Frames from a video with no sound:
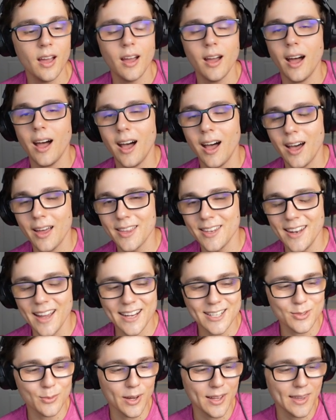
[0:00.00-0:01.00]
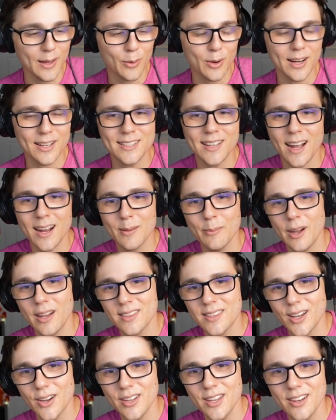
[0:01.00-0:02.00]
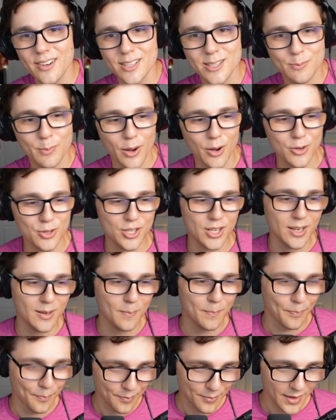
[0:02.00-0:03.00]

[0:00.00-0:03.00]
The next one that we're going to talk about, though, here is Potion.